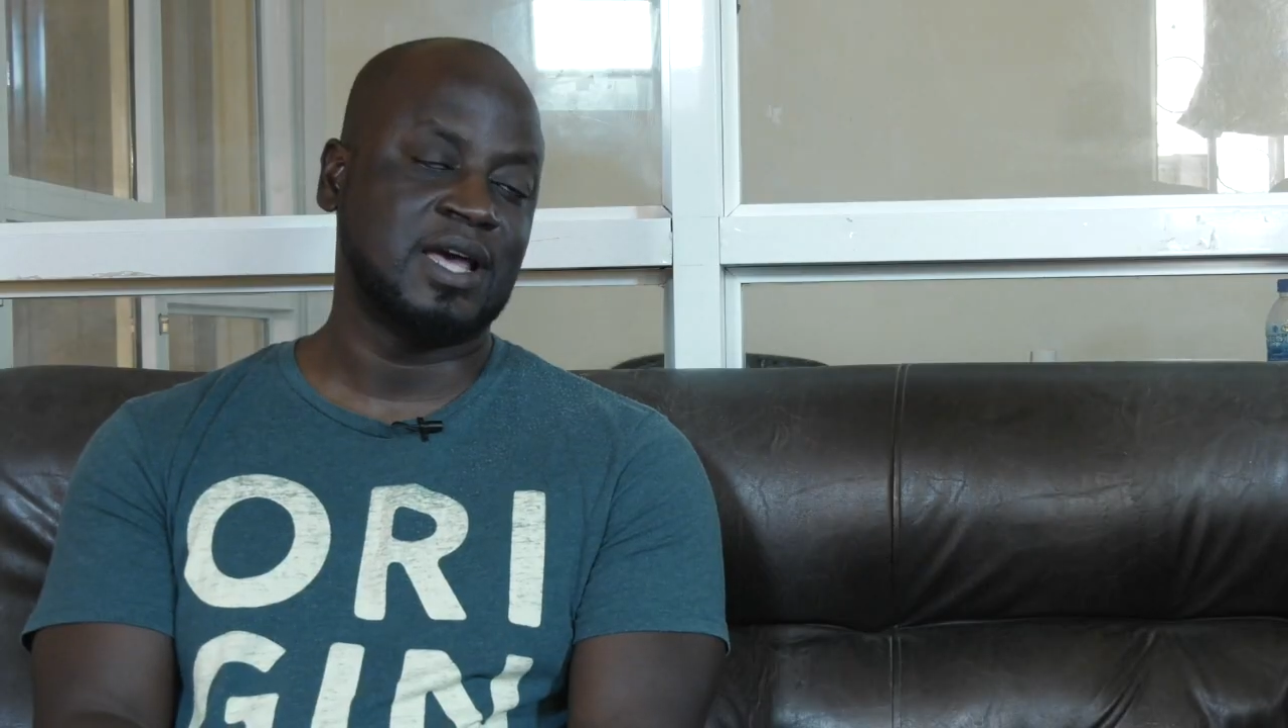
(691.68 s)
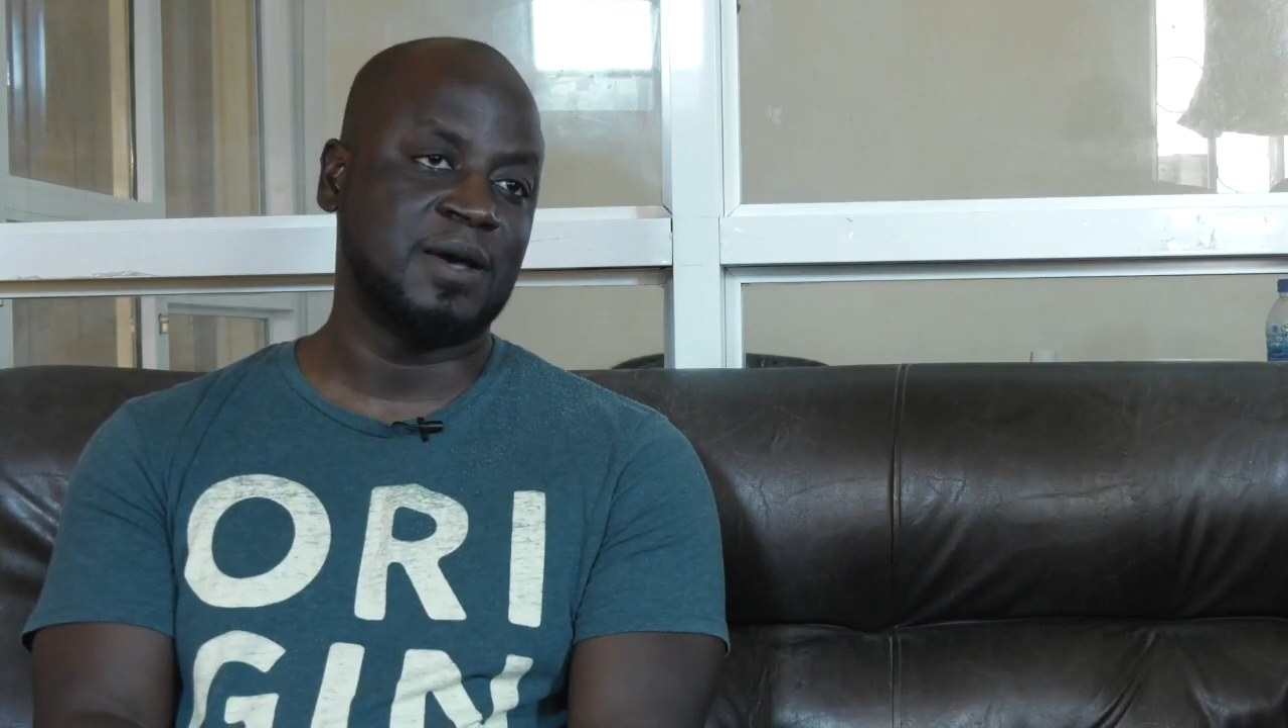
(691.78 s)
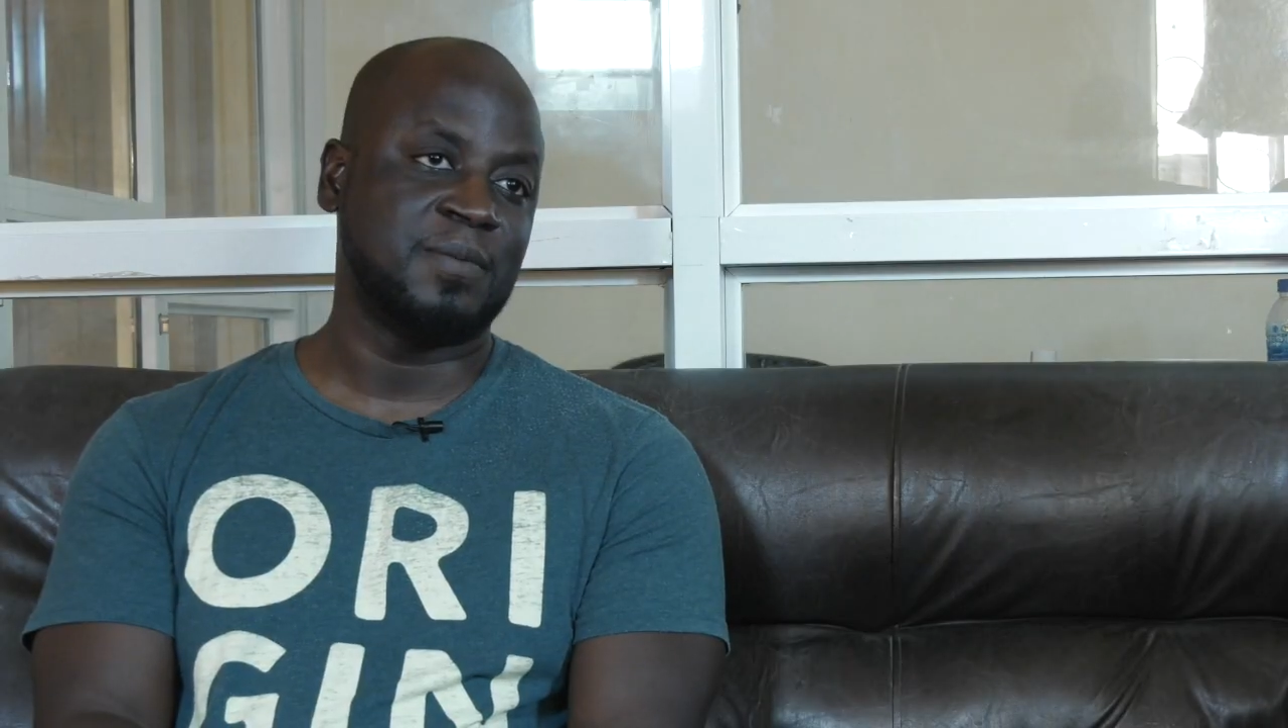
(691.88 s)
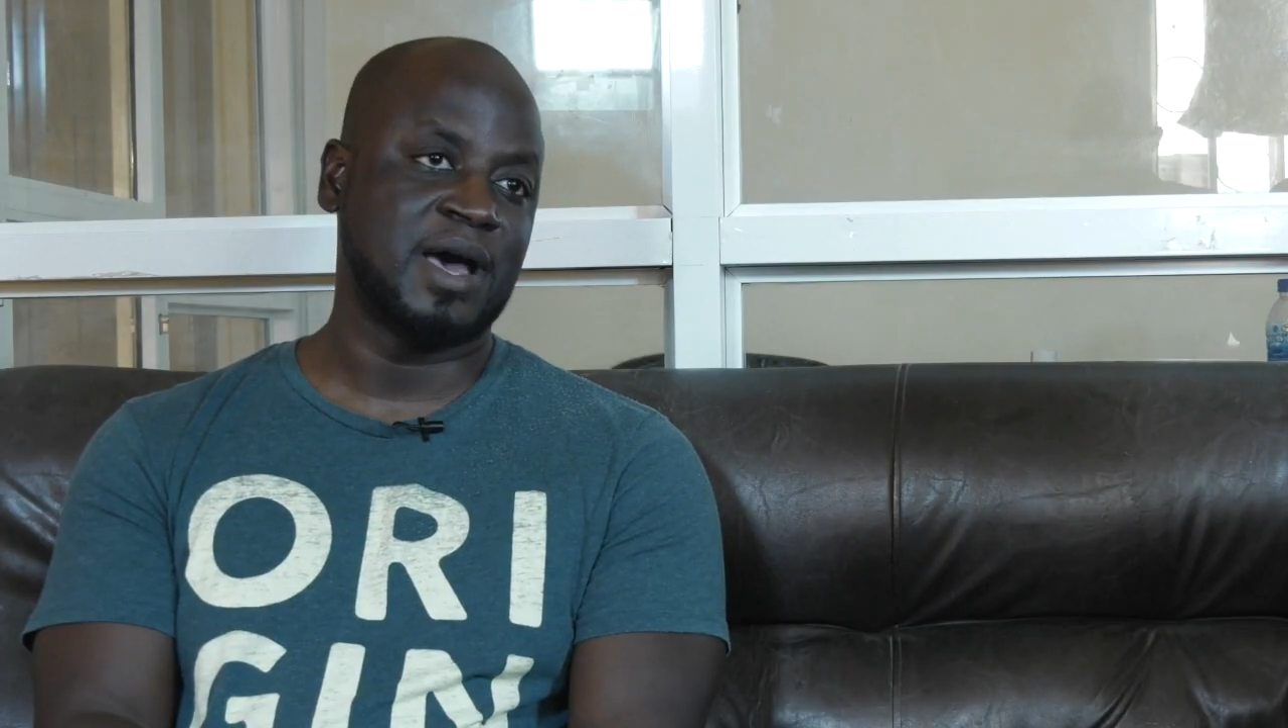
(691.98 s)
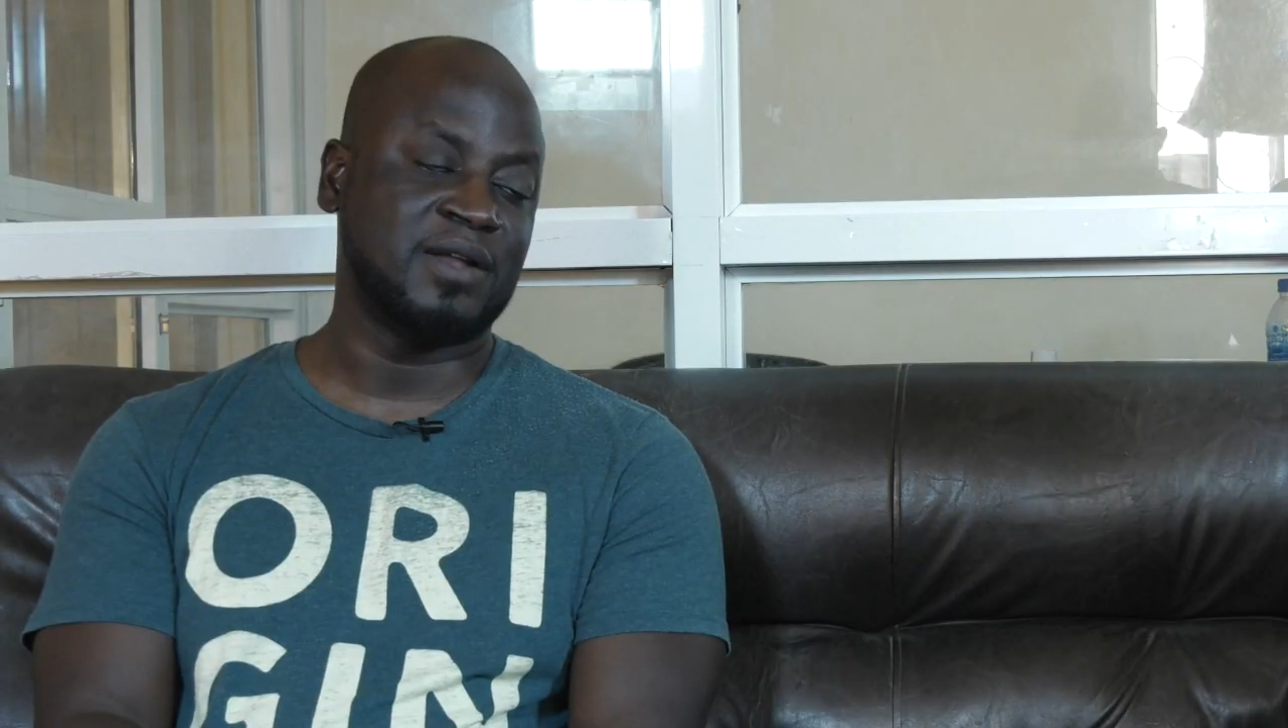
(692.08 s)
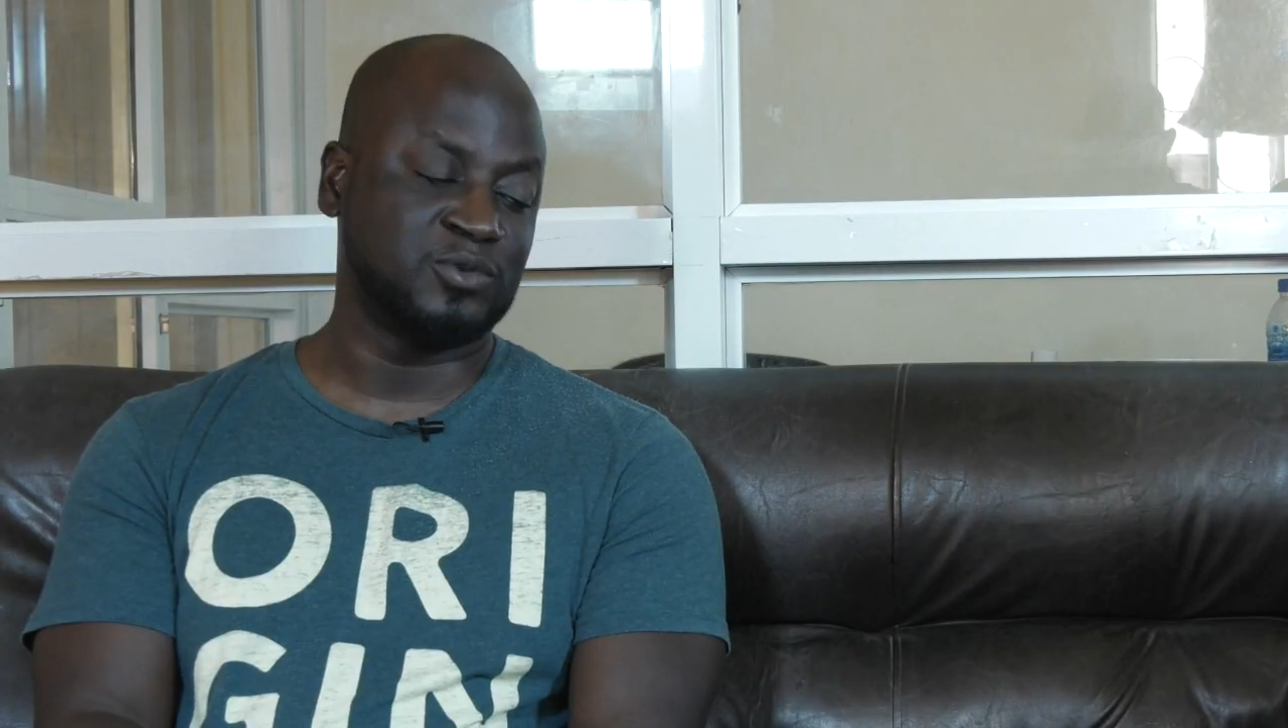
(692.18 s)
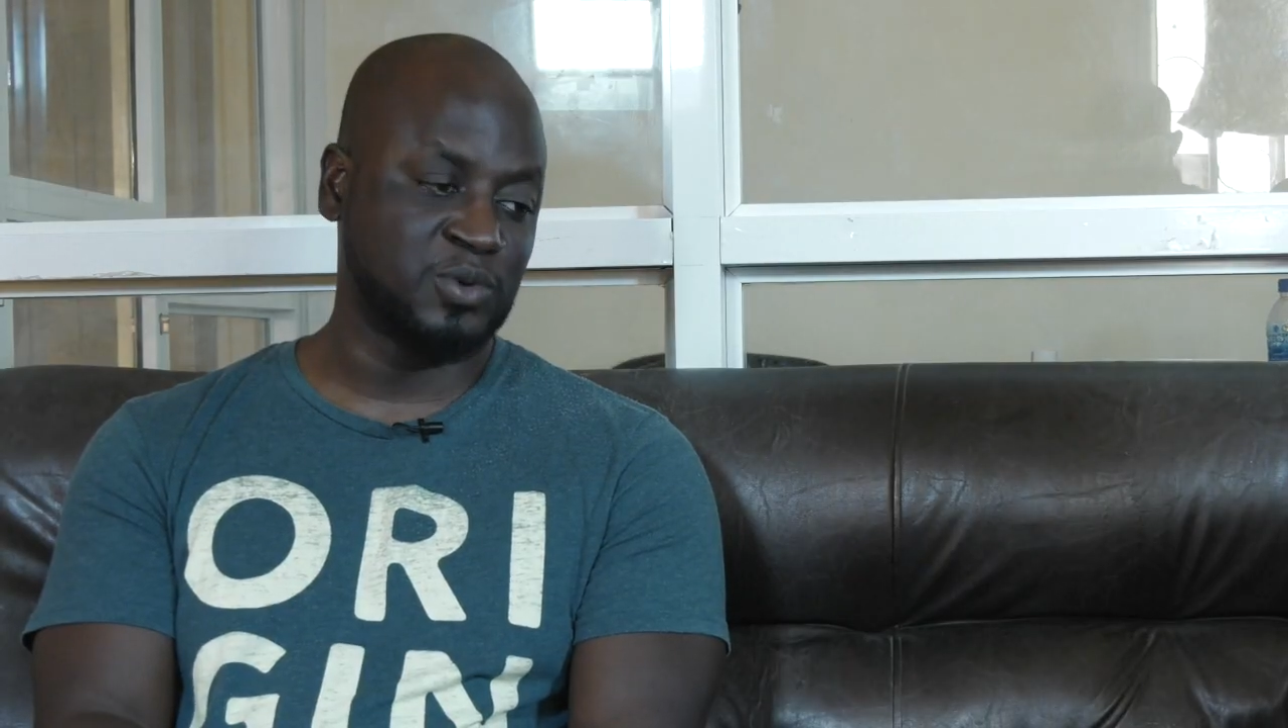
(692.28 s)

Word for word: um, out